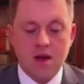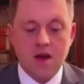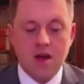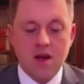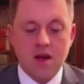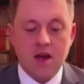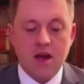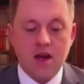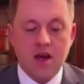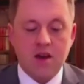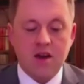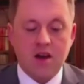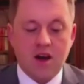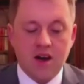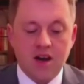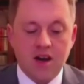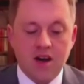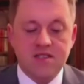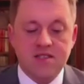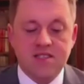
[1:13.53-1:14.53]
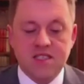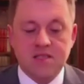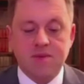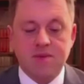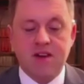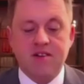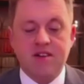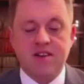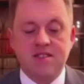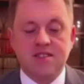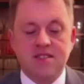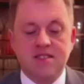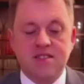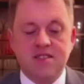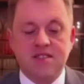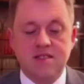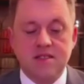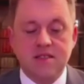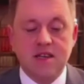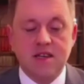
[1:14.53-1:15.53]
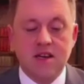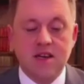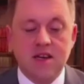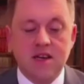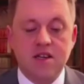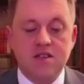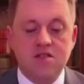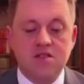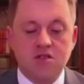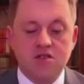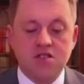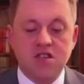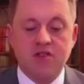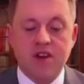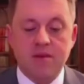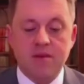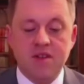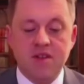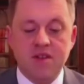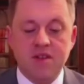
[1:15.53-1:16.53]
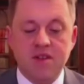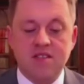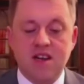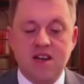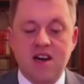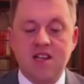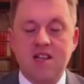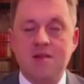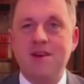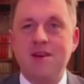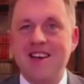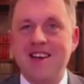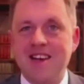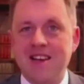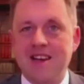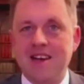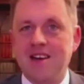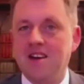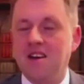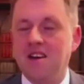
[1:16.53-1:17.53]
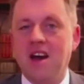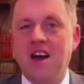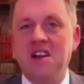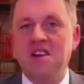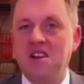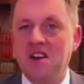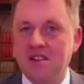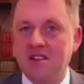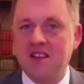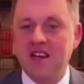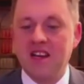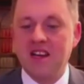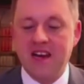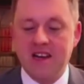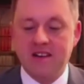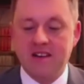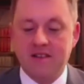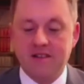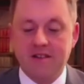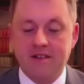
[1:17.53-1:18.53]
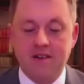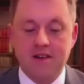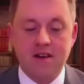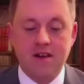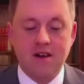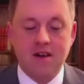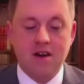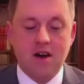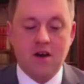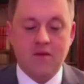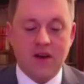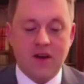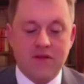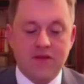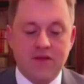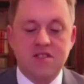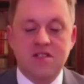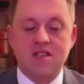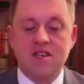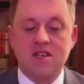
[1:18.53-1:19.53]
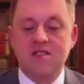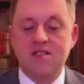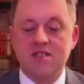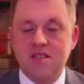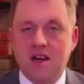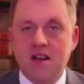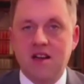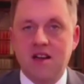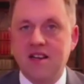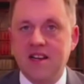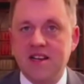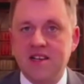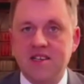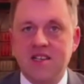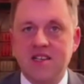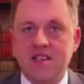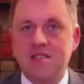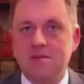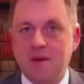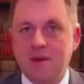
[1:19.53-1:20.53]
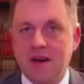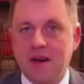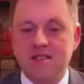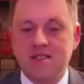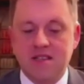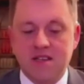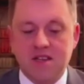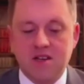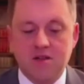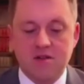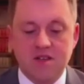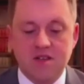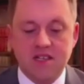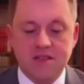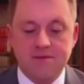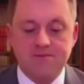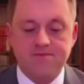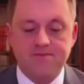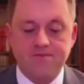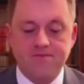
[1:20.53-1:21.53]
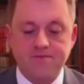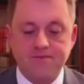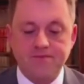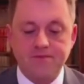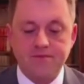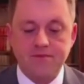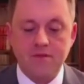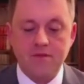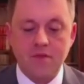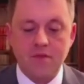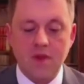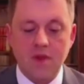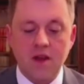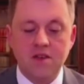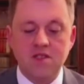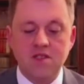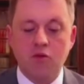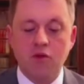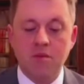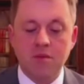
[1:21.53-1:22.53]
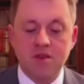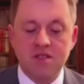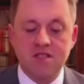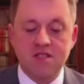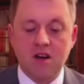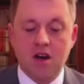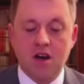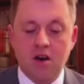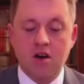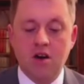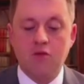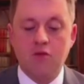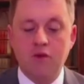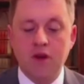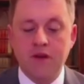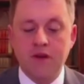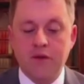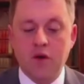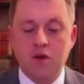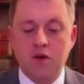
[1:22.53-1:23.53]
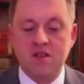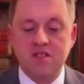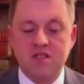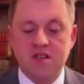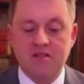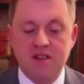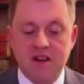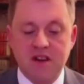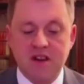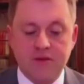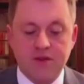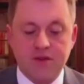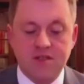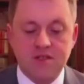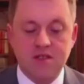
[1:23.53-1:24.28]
In Ireland's experiences, such agreements are the beginning and not the end of efforts to consolidate and expand security. So we must all refocus our efforts